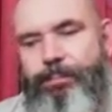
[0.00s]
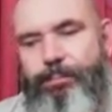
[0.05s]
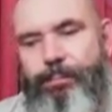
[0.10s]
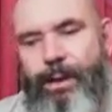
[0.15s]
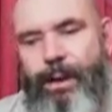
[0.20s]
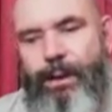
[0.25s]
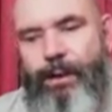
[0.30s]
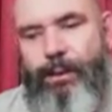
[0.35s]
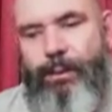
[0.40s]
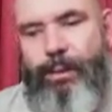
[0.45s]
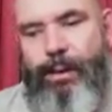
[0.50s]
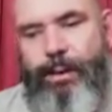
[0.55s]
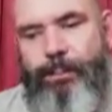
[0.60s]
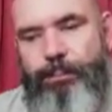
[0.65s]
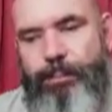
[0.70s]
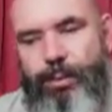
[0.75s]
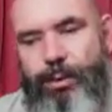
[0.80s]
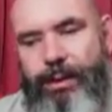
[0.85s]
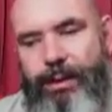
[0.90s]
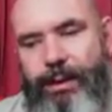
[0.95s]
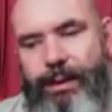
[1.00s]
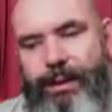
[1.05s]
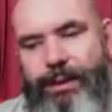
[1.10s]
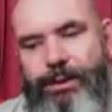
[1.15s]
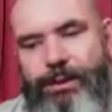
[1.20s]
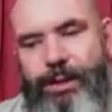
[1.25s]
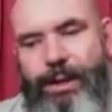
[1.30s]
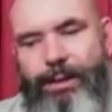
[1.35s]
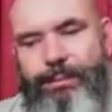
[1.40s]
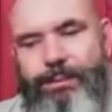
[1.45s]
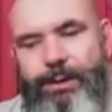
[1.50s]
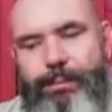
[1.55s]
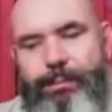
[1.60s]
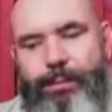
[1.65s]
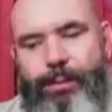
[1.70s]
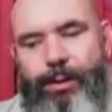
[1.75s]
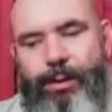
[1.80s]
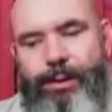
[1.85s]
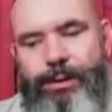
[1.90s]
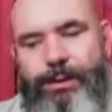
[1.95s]
I don't want to pull the King James
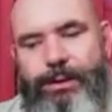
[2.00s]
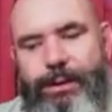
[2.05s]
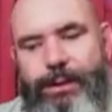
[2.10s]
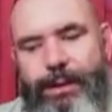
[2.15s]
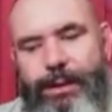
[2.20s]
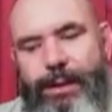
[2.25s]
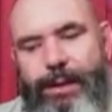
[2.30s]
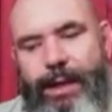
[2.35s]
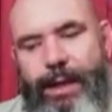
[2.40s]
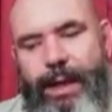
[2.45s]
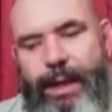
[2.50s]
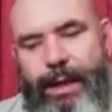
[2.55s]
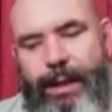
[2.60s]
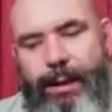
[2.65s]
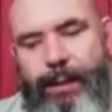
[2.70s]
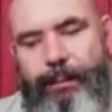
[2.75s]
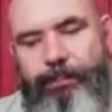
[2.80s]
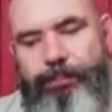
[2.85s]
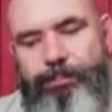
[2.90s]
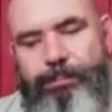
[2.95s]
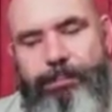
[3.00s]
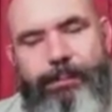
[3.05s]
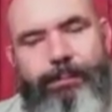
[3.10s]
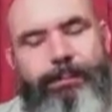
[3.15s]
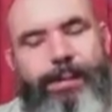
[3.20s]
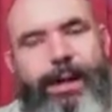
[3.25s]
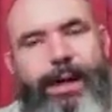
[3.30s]
apart, but